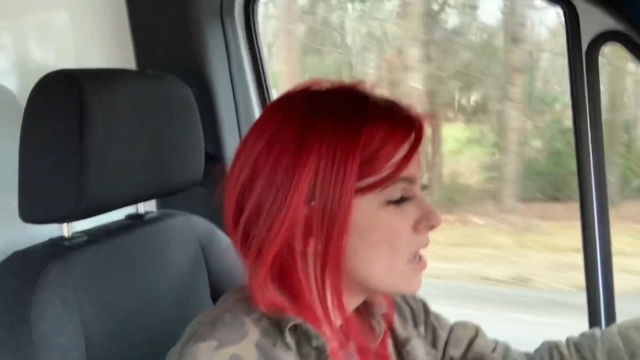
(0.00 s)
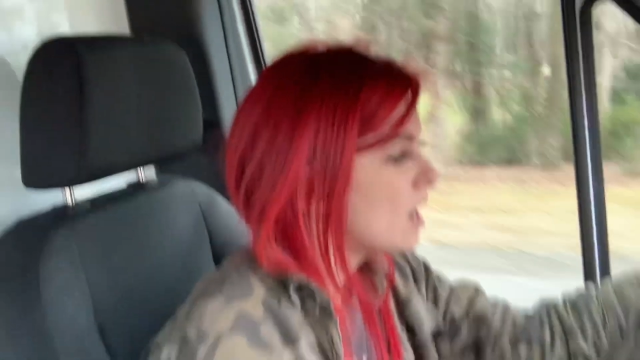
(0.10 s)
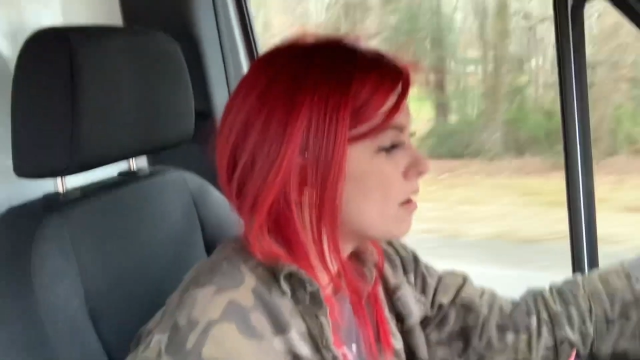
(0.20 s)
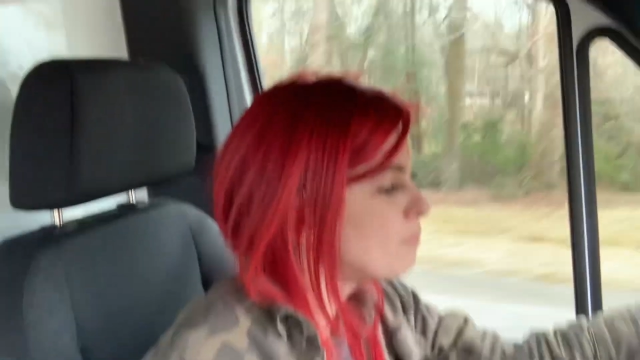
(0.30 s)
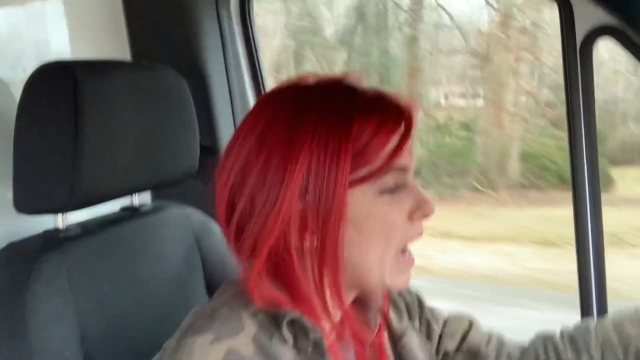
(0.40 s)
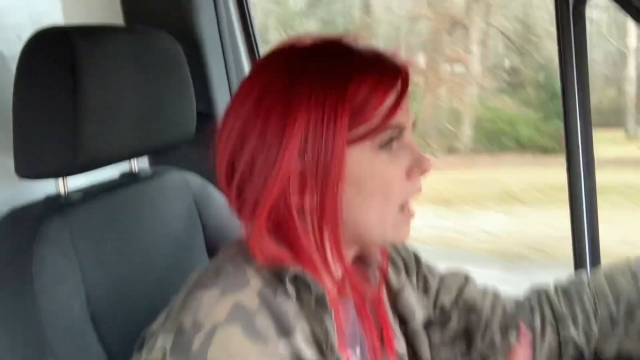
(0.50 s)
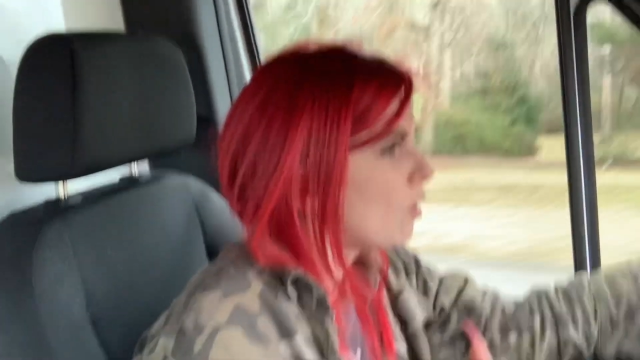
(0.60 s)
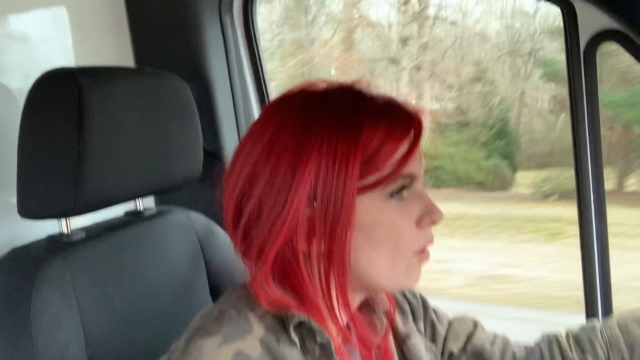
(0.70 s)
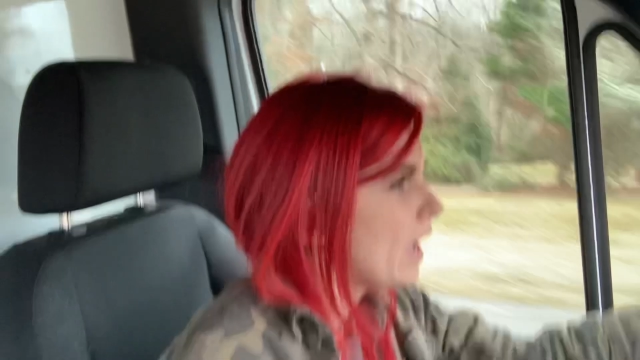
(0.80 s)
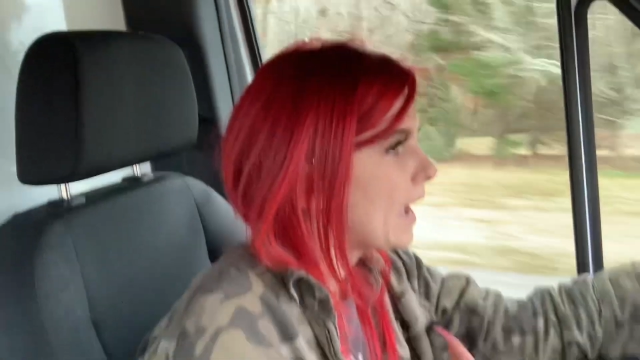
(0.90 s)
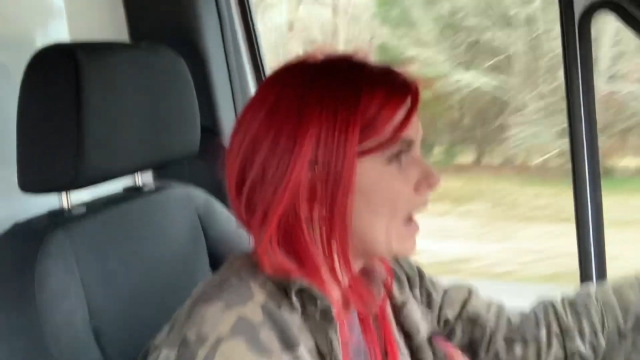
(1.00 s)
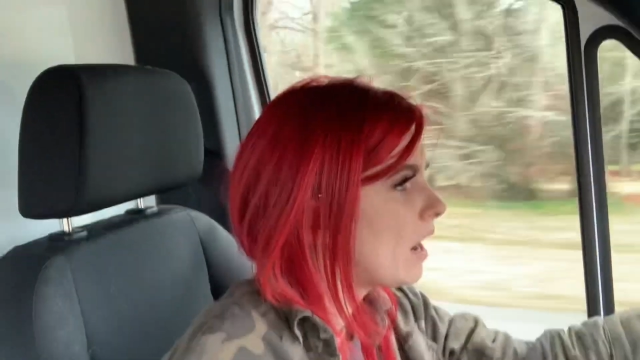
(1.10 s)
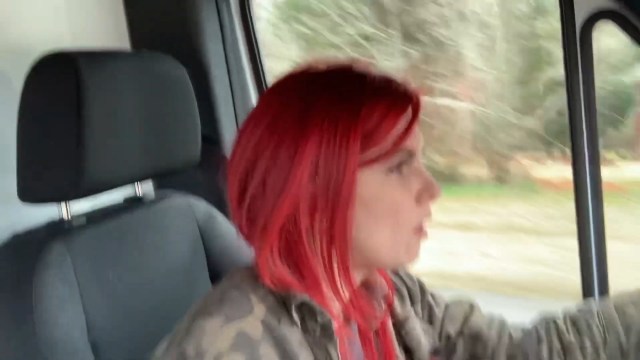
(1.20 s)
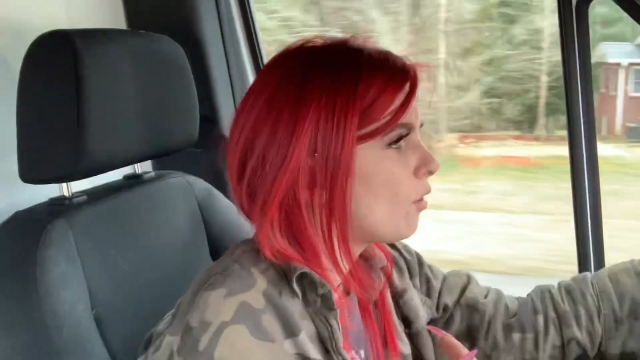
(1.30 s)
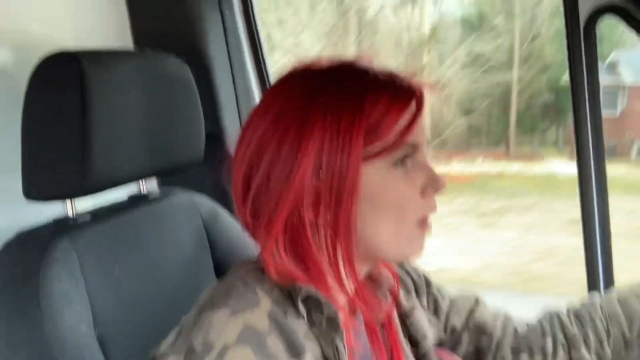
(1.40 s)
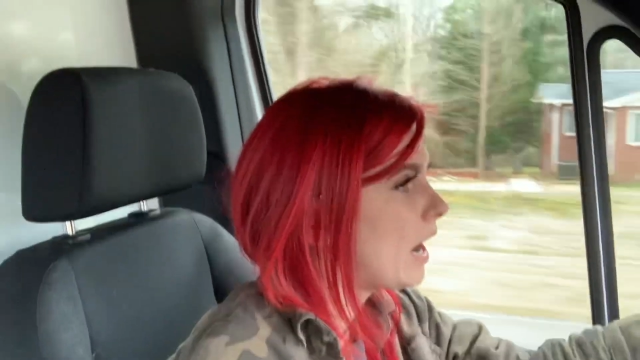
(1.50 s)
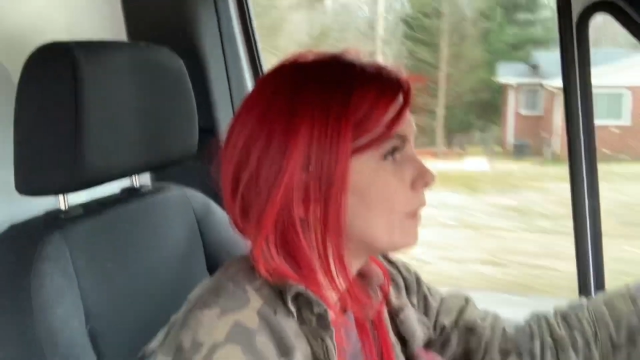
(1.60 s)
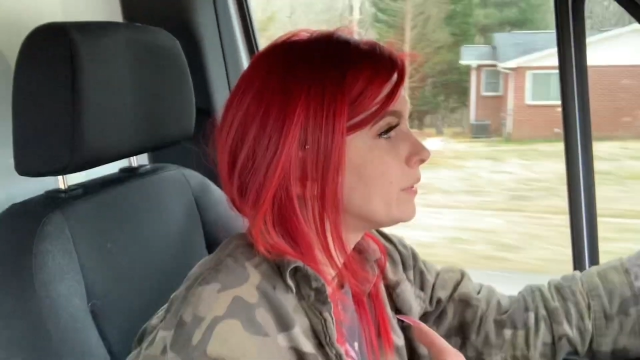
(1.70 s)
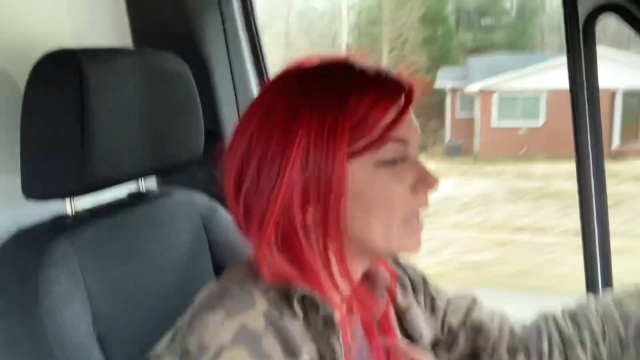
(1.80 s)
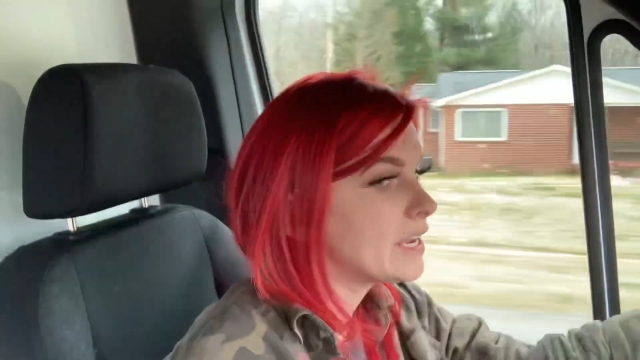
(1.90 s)
about how I
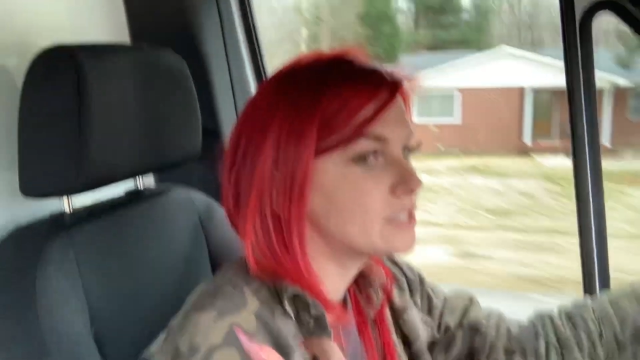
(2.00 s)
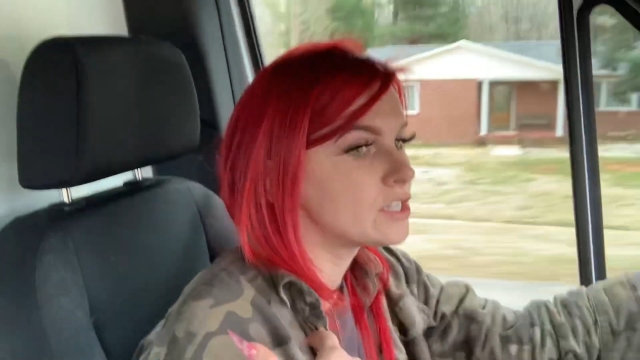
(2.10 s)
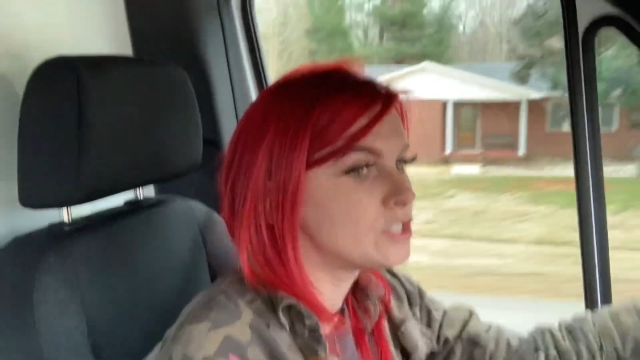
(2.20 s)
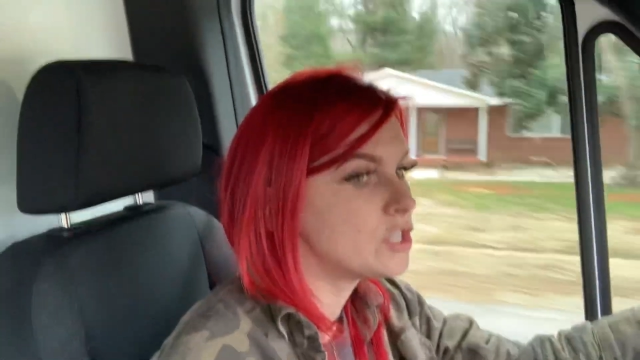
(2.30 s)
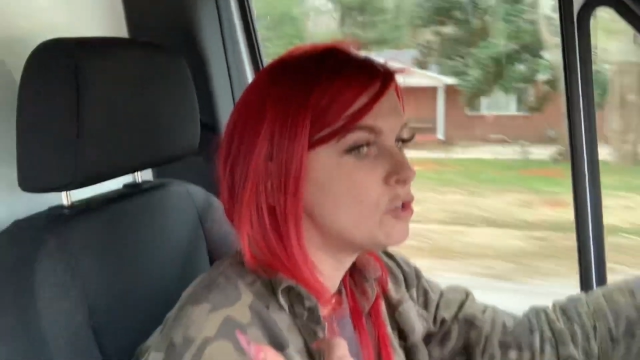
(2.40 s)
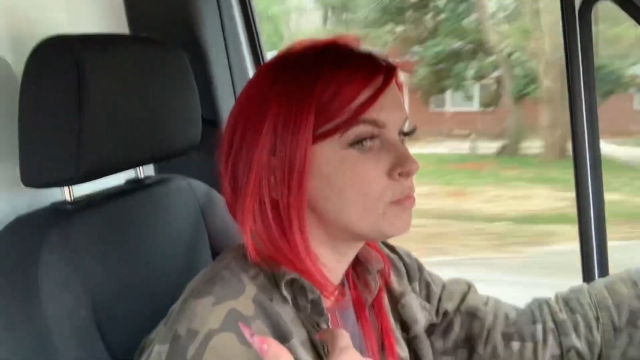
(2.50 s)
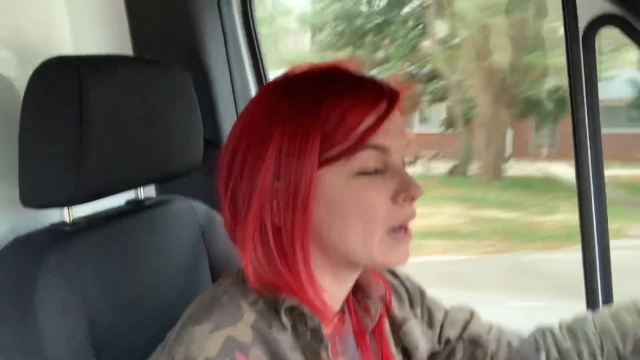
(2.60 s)
would like to do